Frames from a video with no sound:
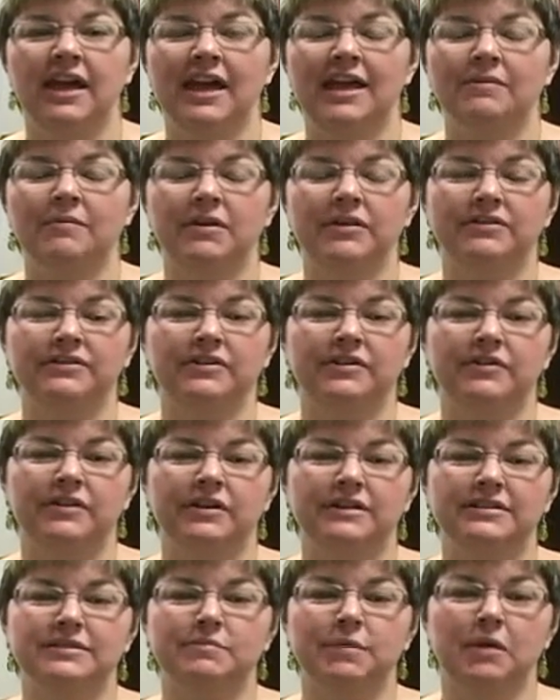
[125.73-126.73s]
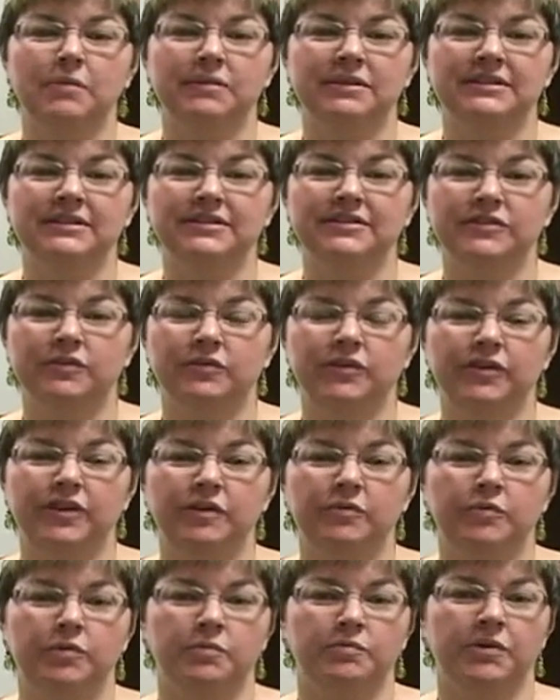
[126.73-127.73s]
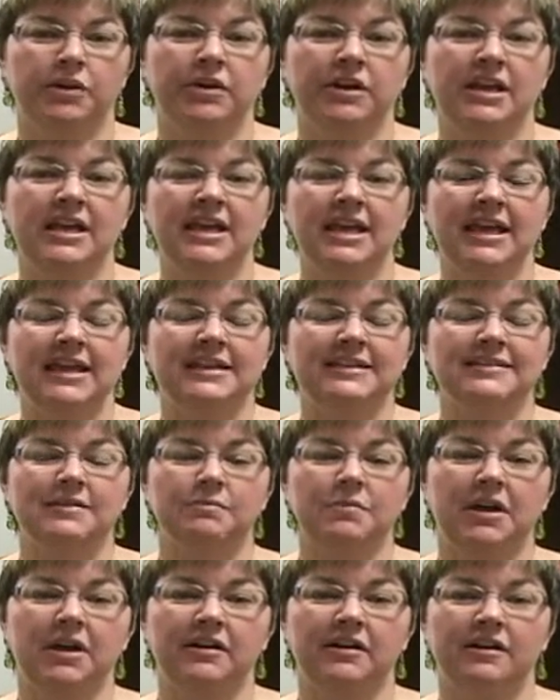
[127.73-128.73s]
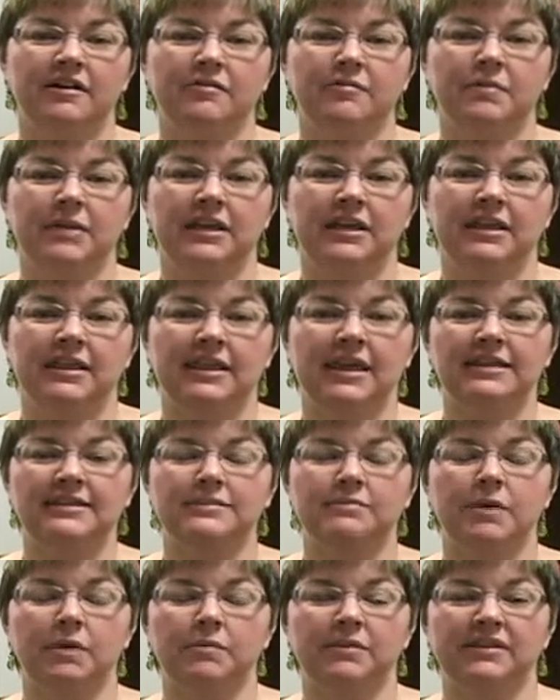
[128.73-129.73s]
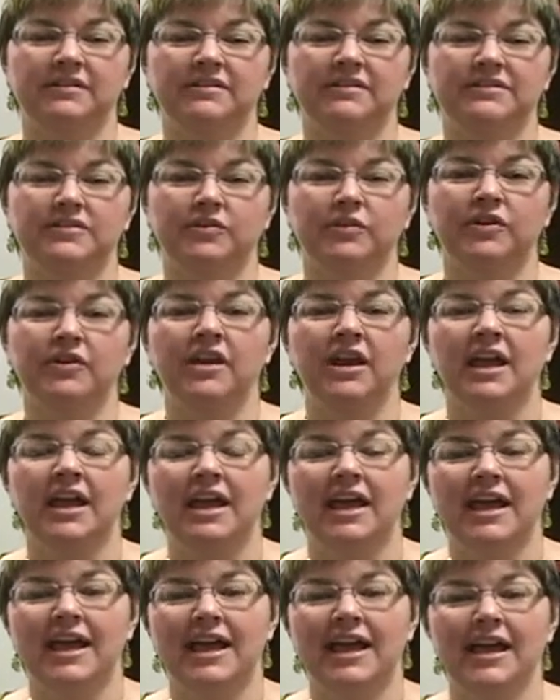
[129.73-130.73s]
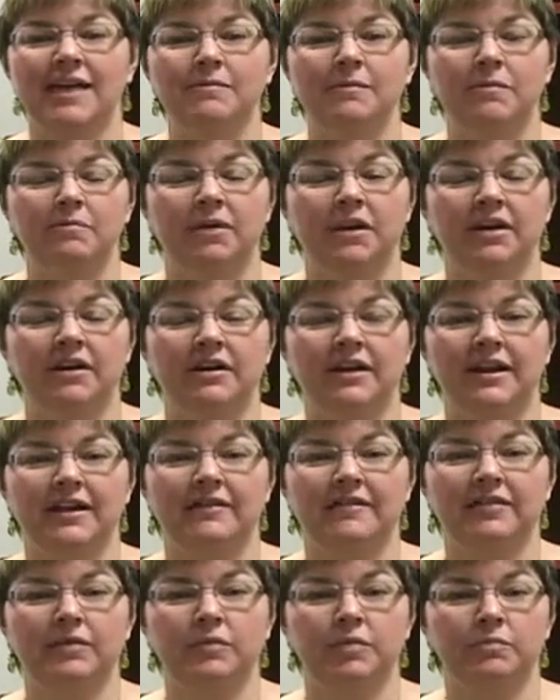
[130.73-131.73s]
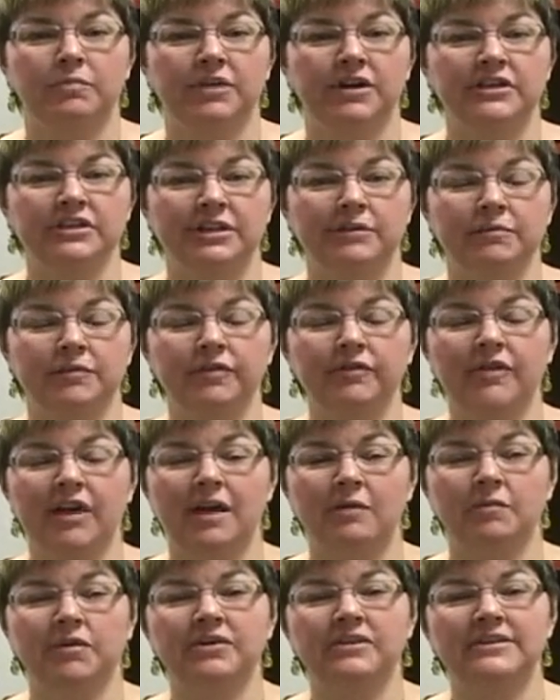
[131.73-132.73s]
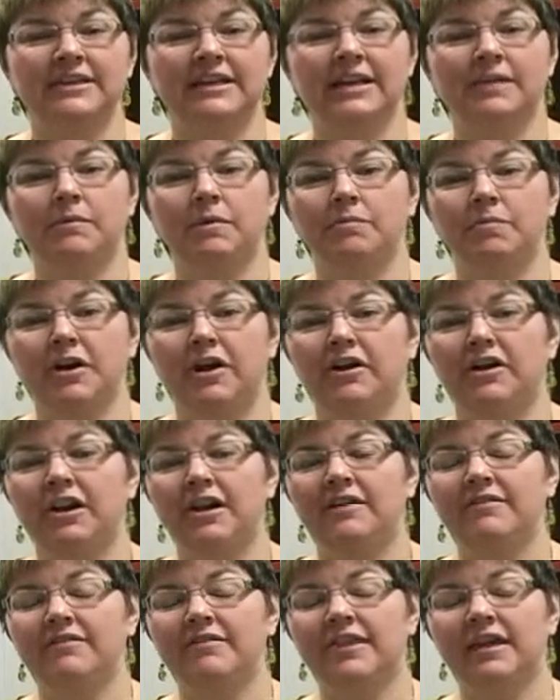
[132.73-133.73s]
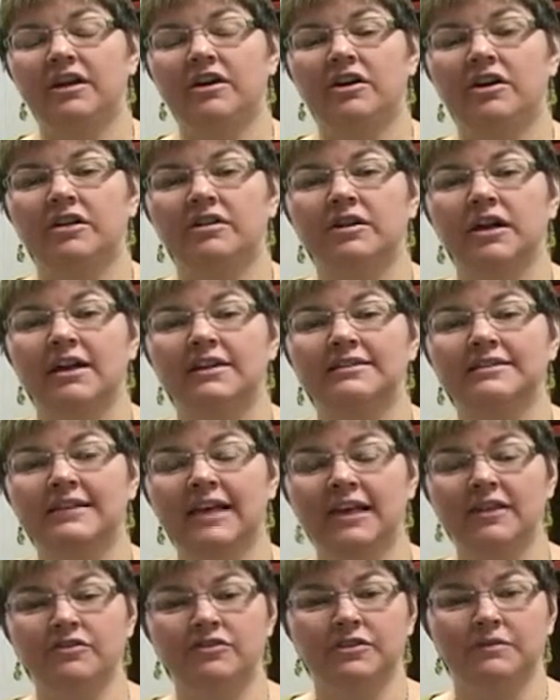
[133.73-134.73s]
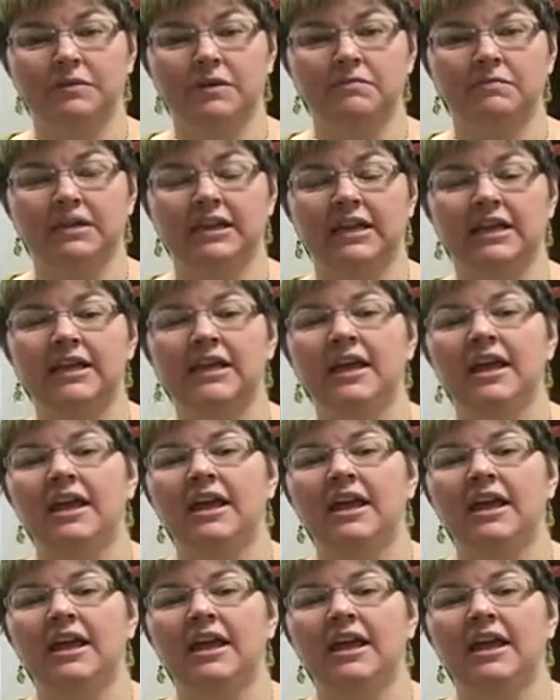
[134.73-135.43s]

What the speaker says: I'm also a small business owner in Woodbury, and as a part of being that small business owner, I'm a part of the Woodbury Chamber of Commerce, and I'm a part of their scholarship committee